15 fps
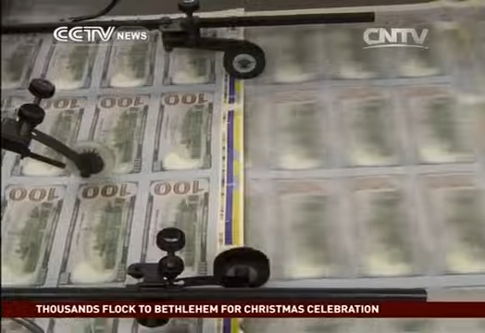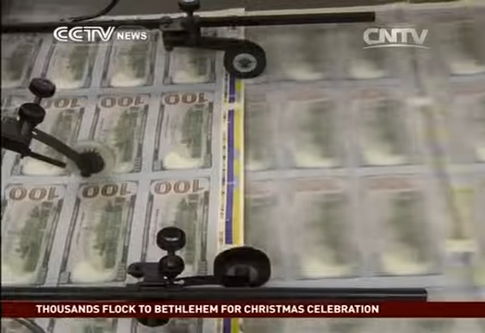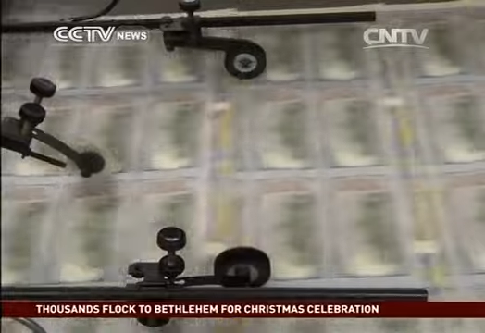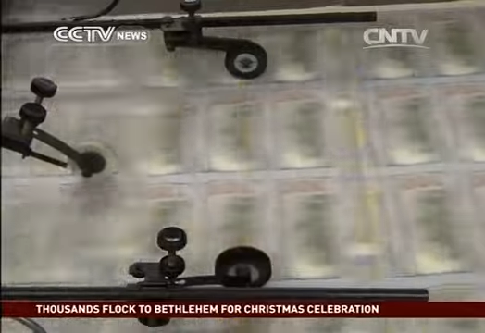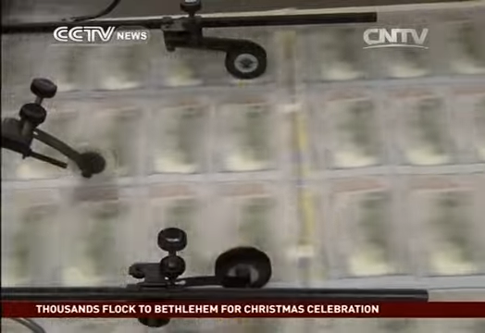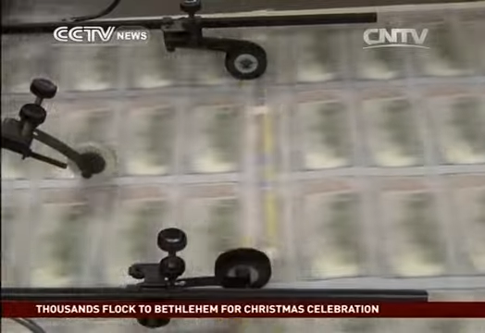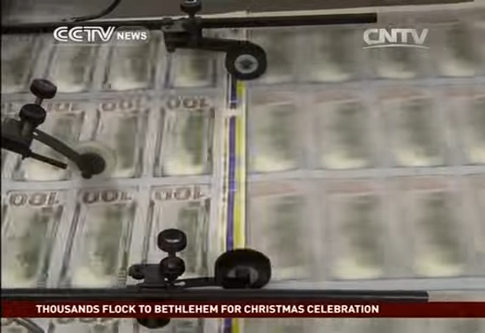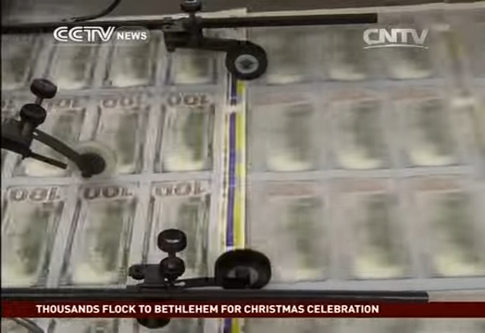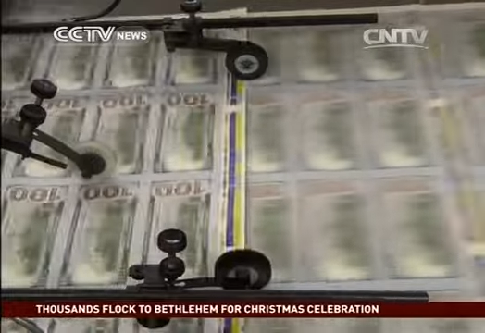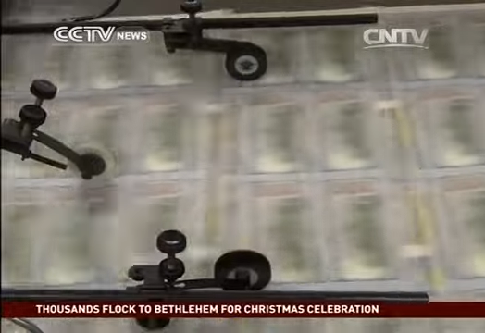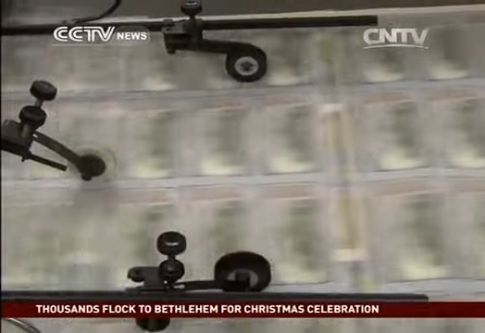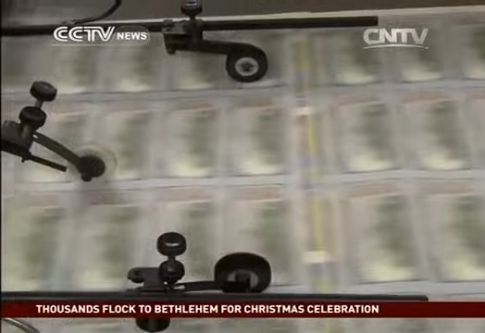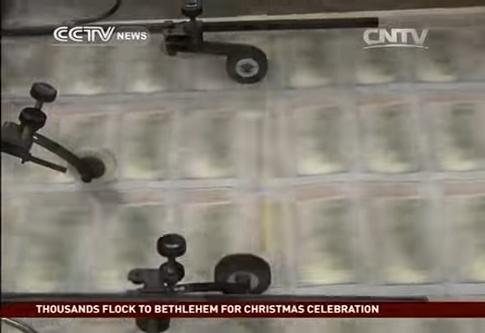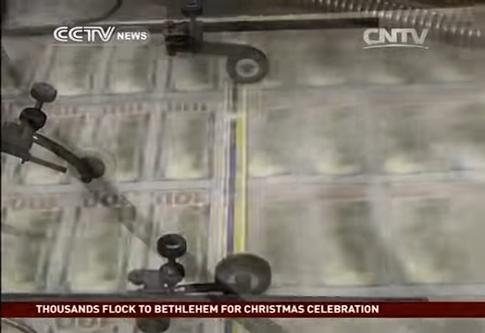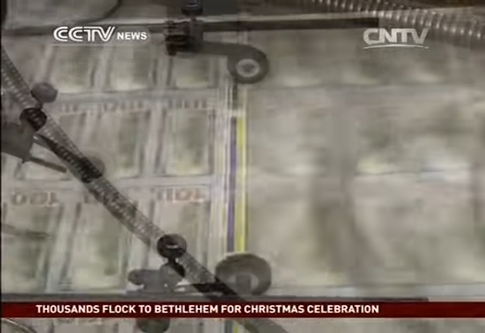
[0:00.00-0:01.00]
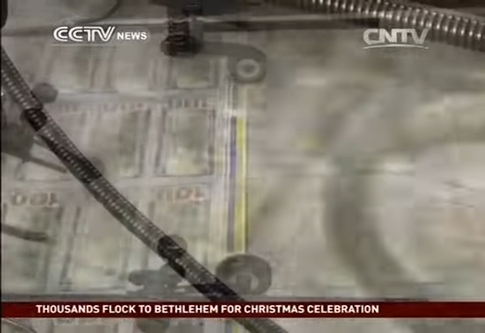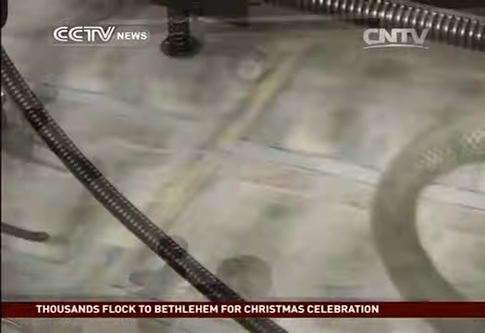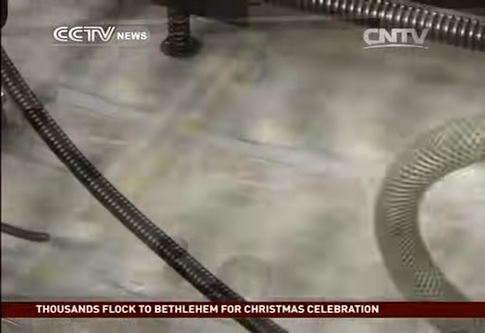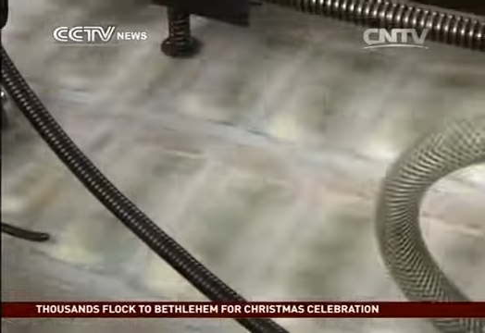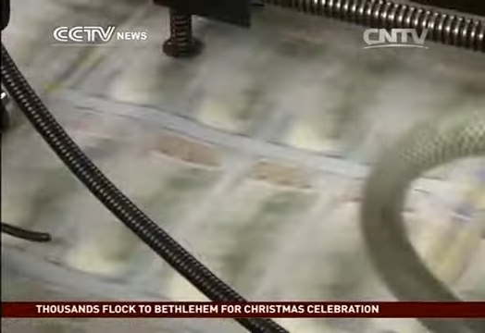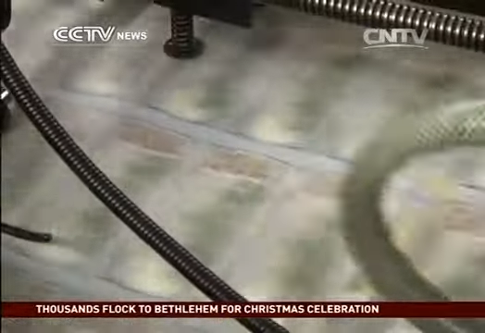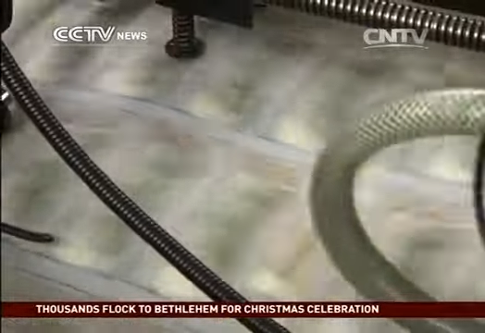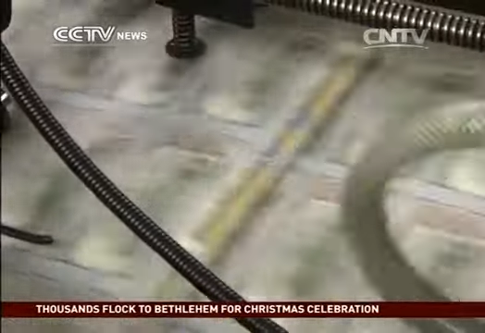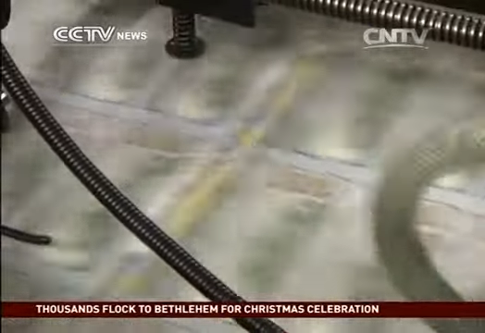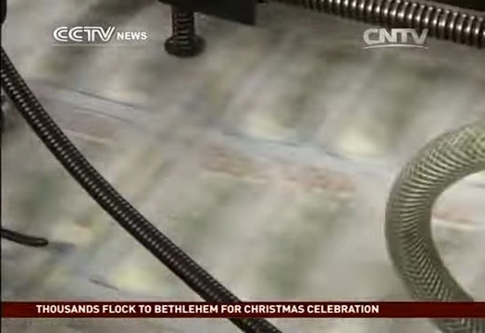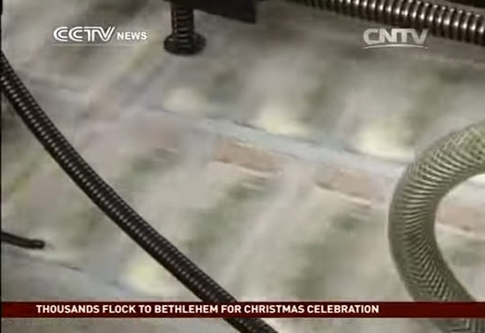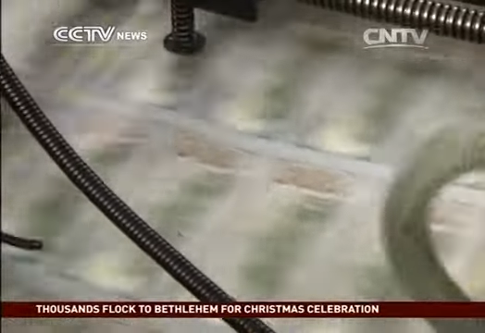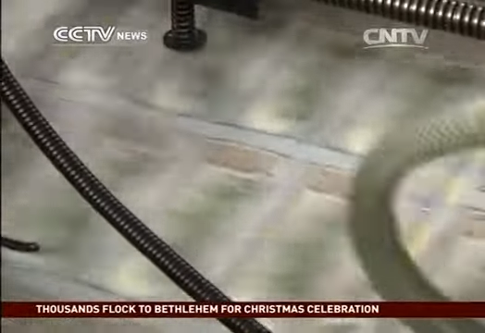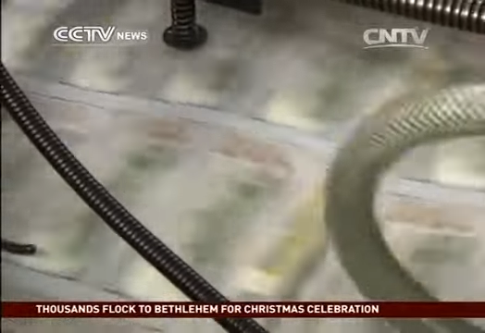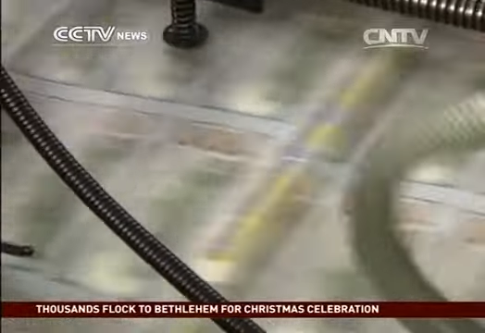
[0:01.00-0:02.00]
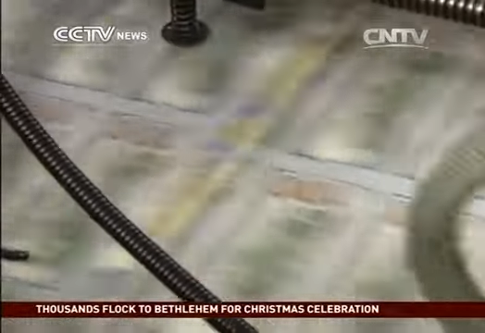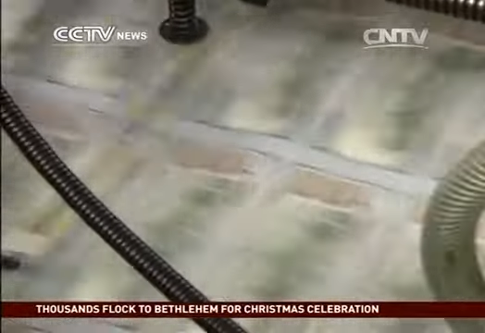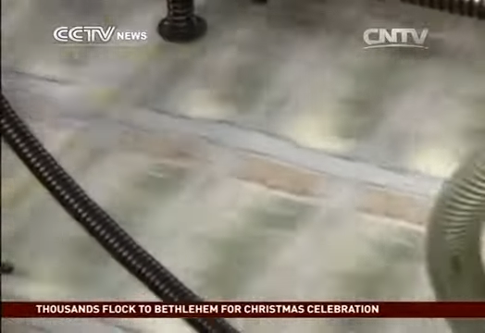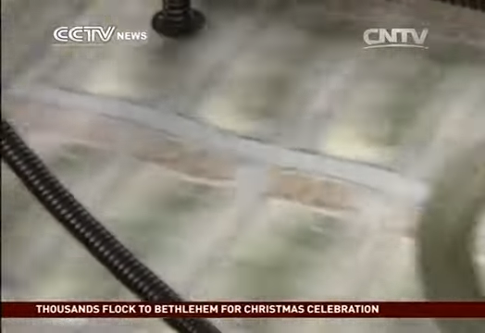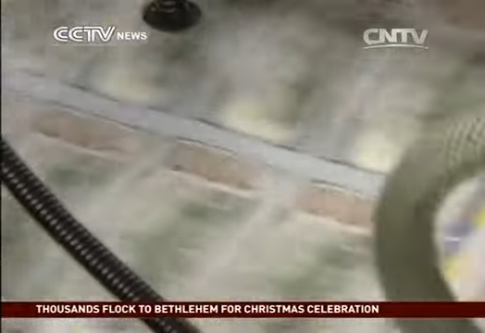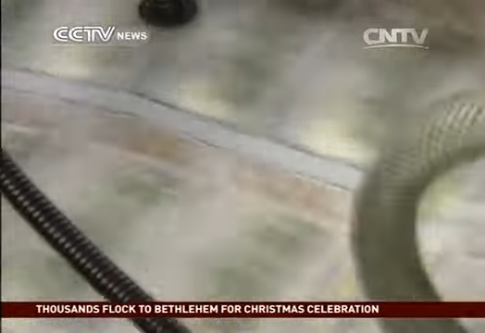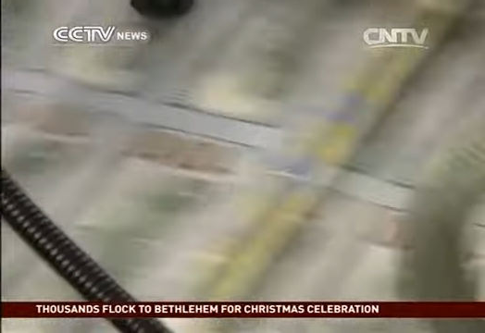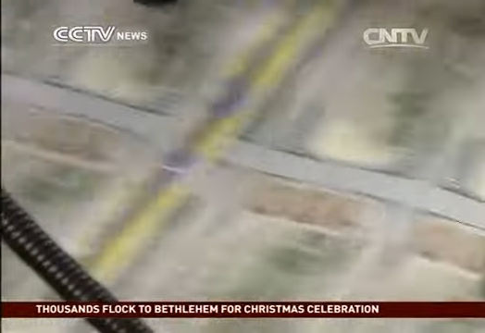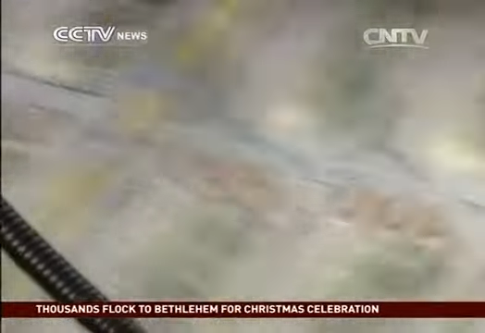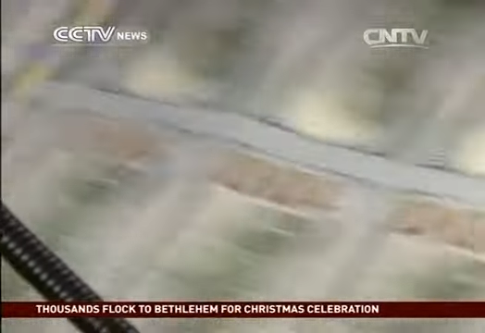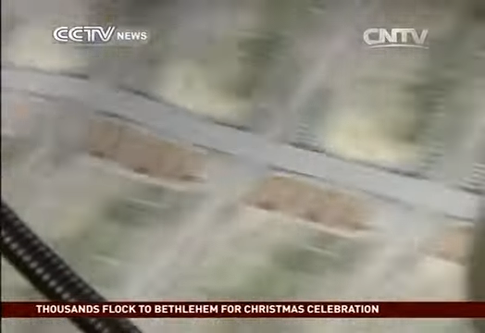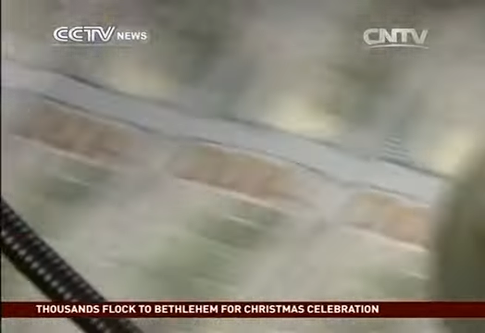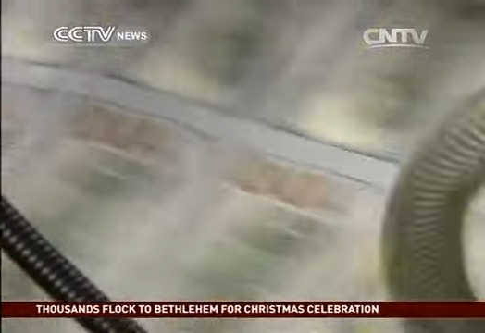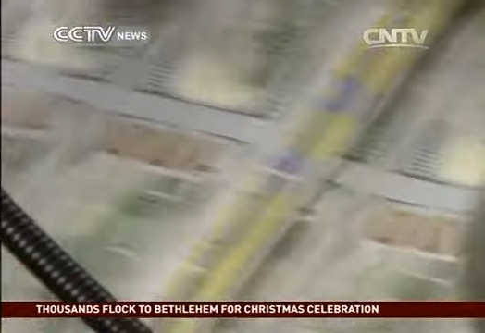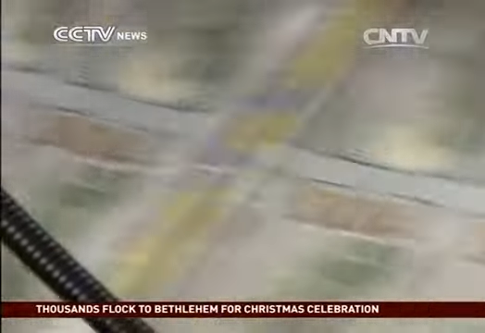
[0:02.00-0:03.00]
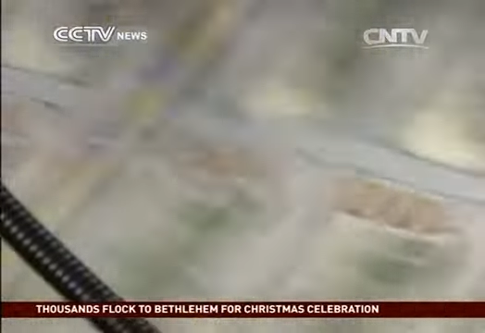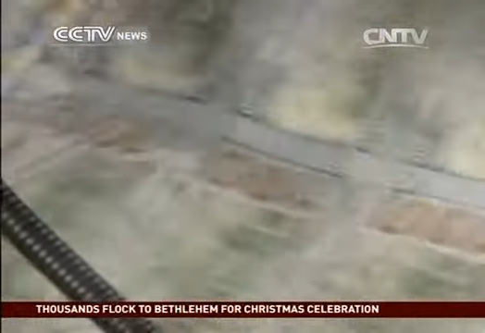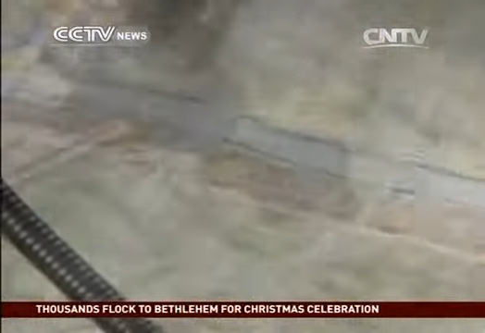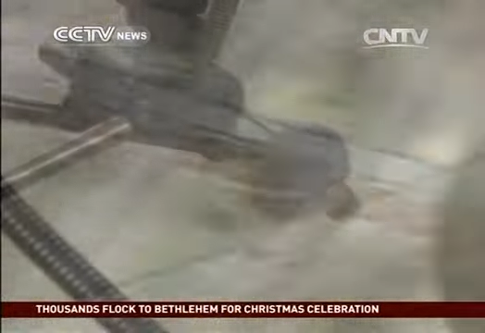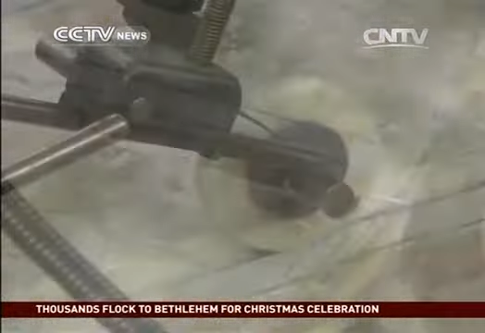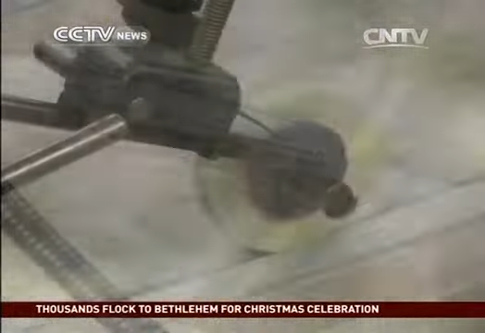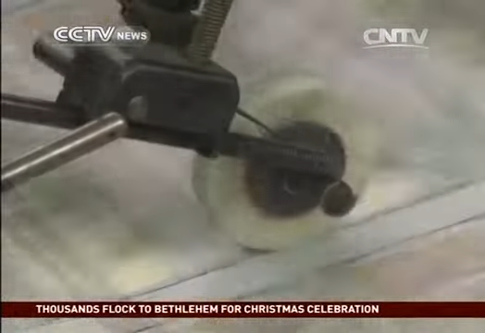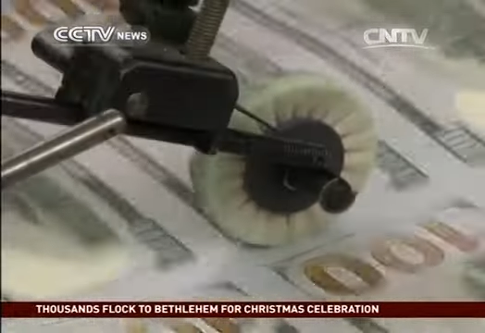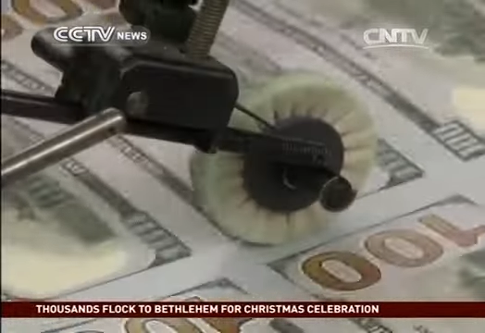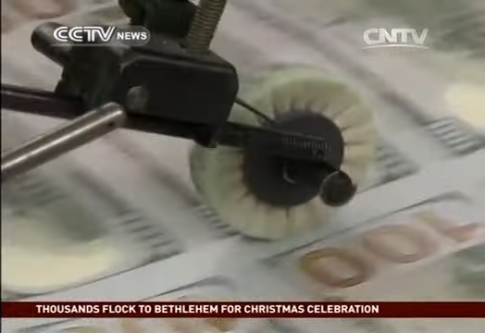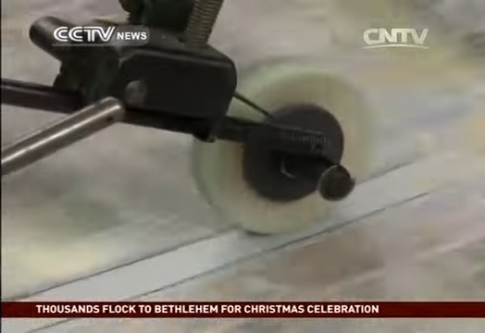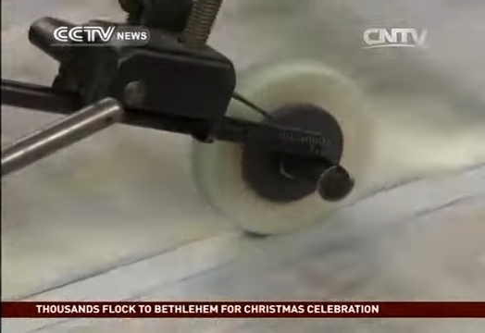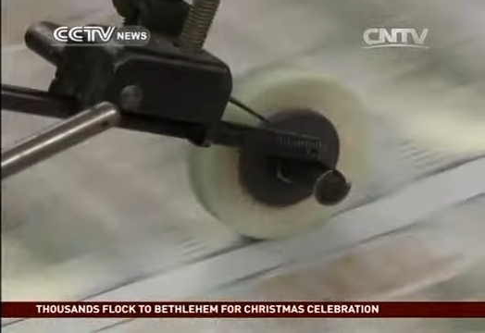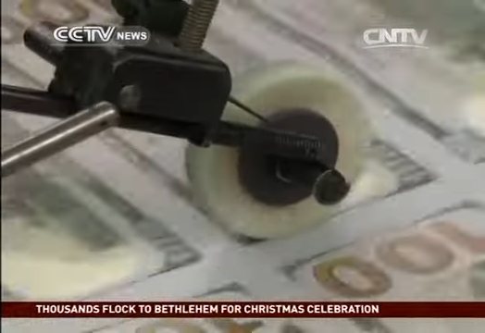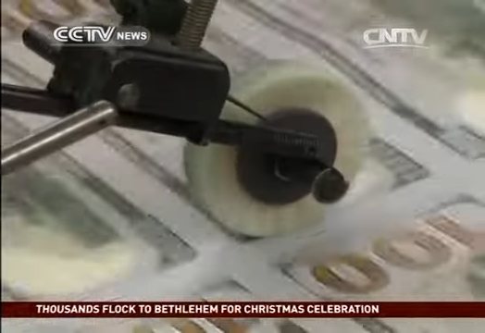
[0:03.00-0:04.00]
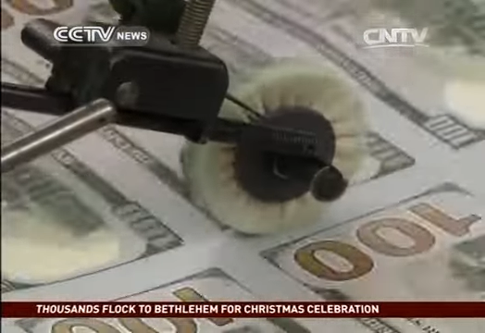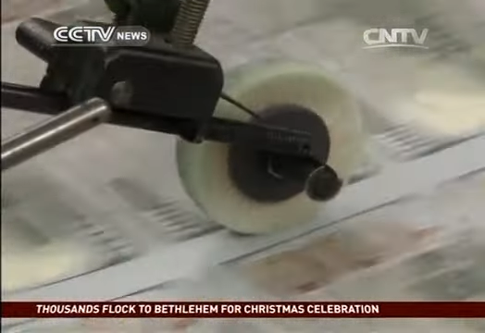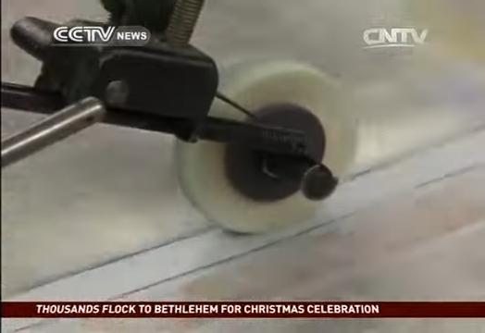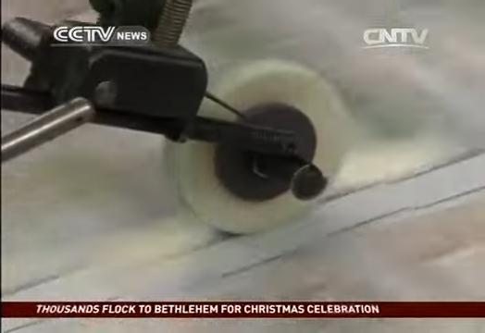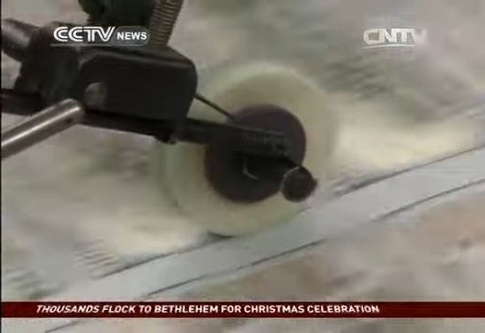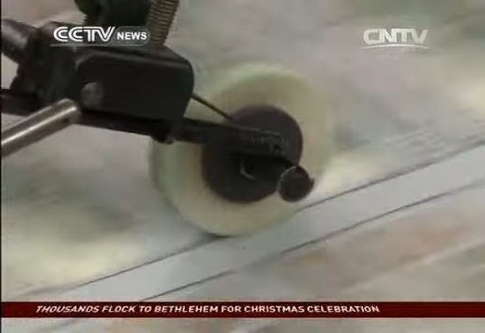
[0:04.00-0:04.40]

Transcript: No face is visible, so there are no lips to read.